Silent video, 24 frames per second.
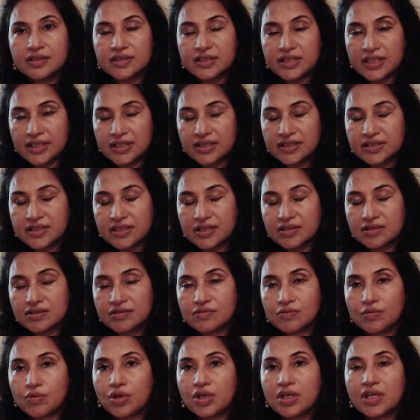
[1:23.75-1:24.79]
tells us
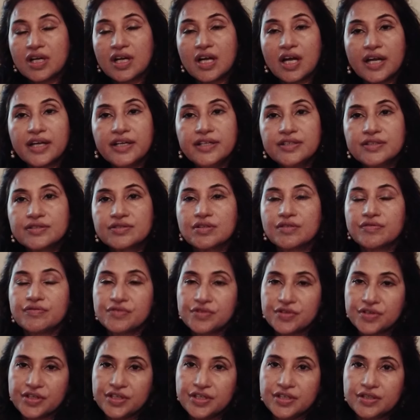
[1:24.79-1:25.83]
what kinds of
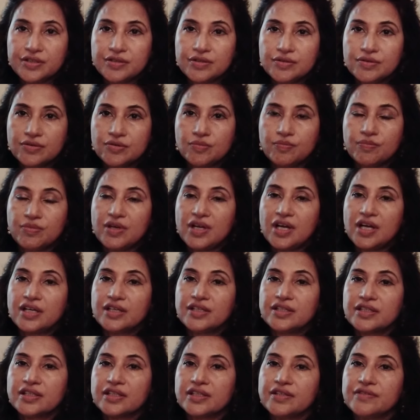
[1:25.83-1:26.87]
tree to
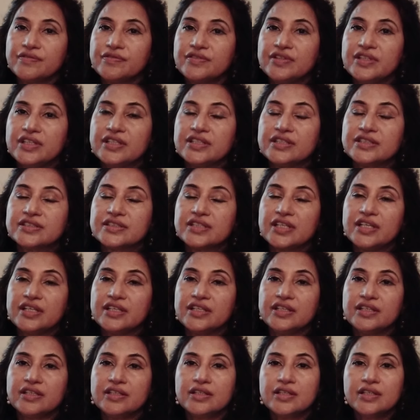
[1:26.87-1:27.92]
plant if there is
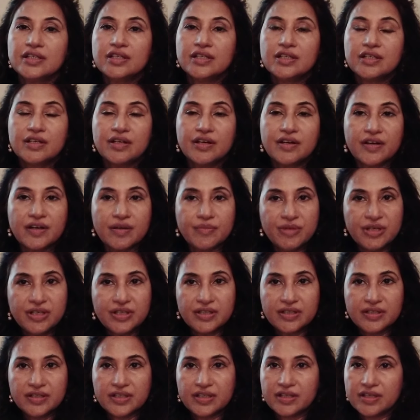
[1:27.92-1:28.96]
any
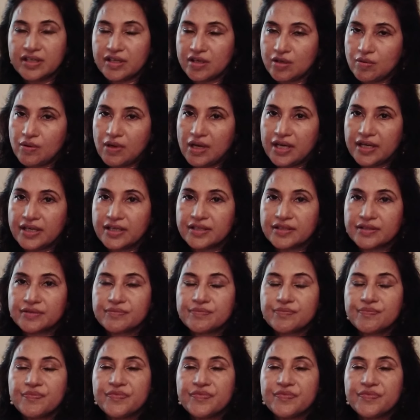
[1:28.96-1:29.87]
remedy required.